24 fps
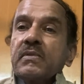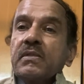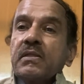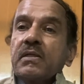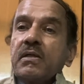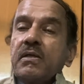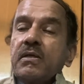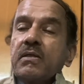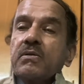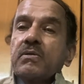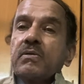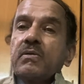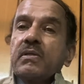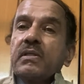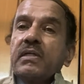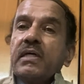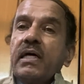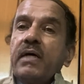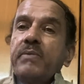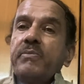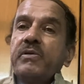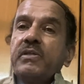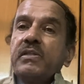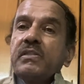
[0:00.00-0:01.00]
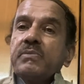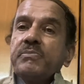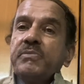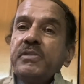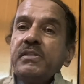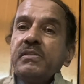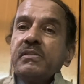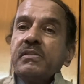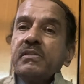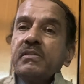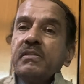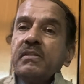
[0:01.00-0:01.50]
Control diabetes
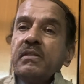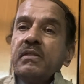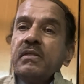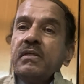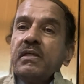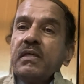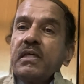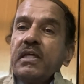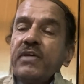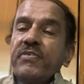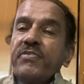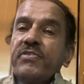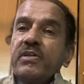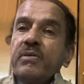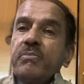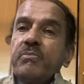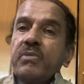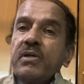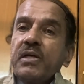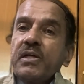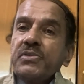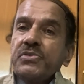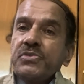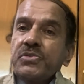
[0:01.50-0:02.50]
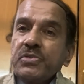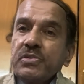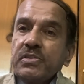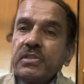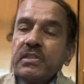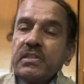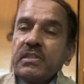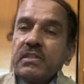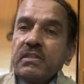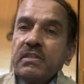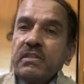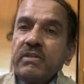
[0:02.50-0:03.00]
means if the blood
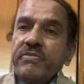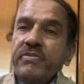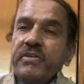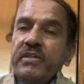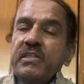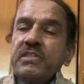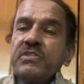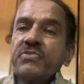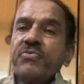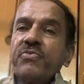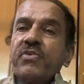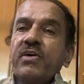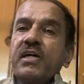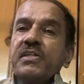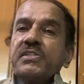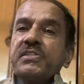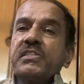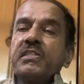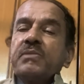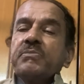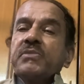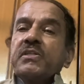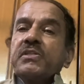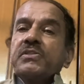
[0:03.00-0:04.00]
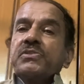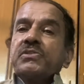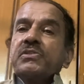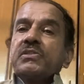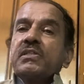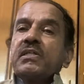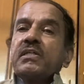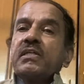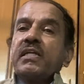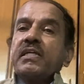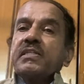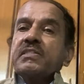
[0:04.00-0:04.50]
sugar, if it is fasting blood
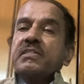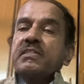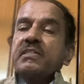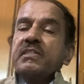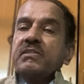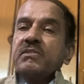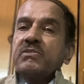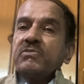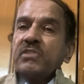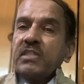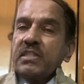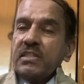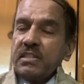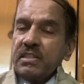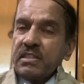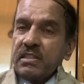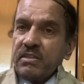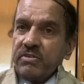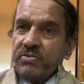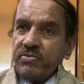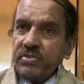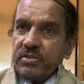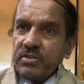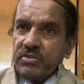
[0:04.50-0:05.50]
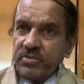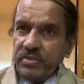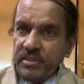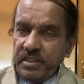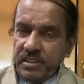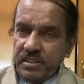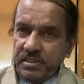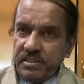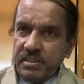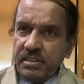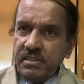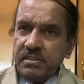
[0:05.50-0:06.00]
sugar less than
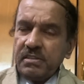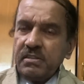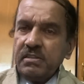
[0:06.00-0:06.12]
126,